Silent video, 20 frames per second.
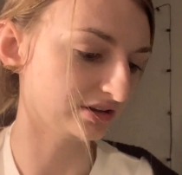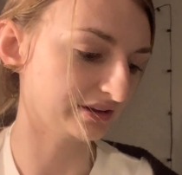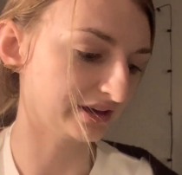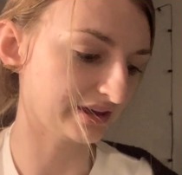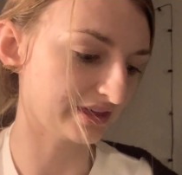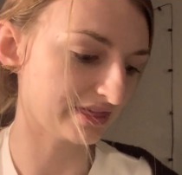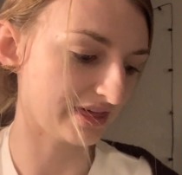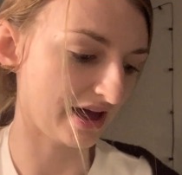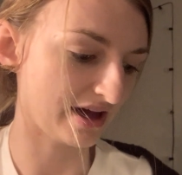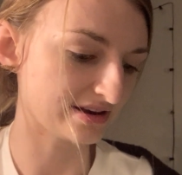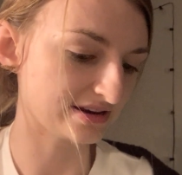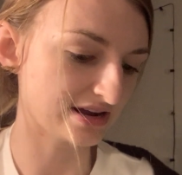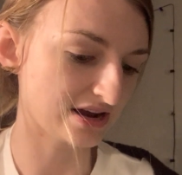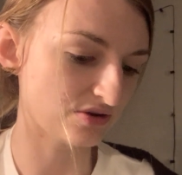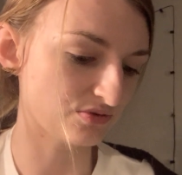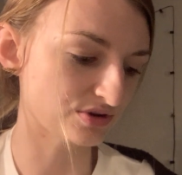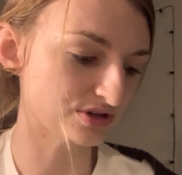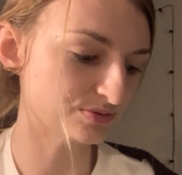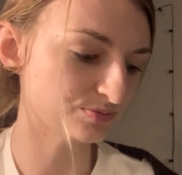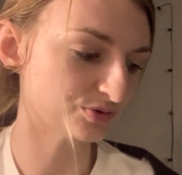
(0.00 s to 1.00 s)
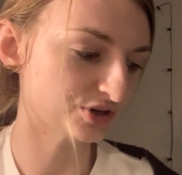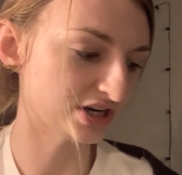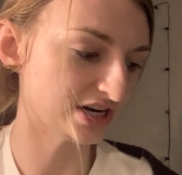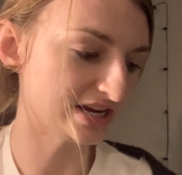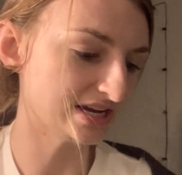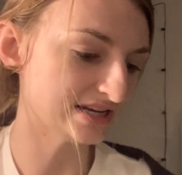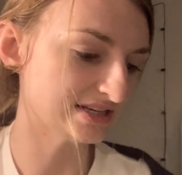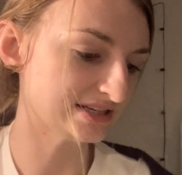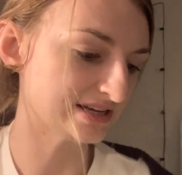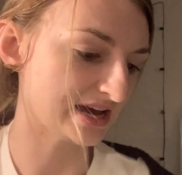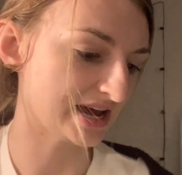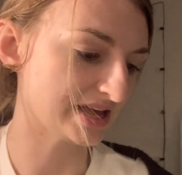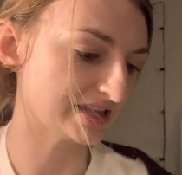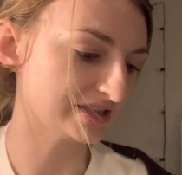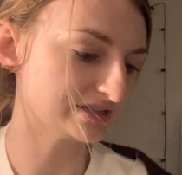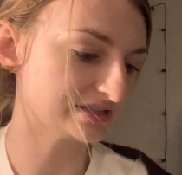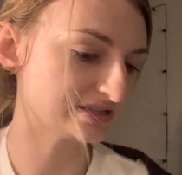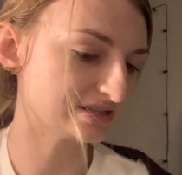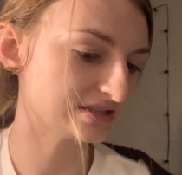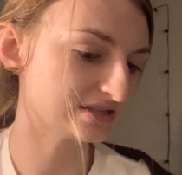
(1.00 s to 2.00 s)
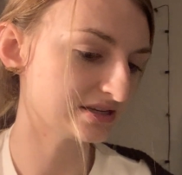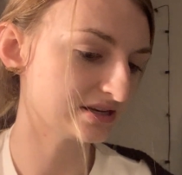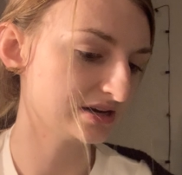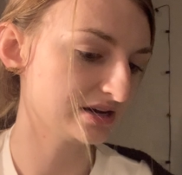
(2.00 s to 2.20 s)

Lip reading: Like that day was pretty intense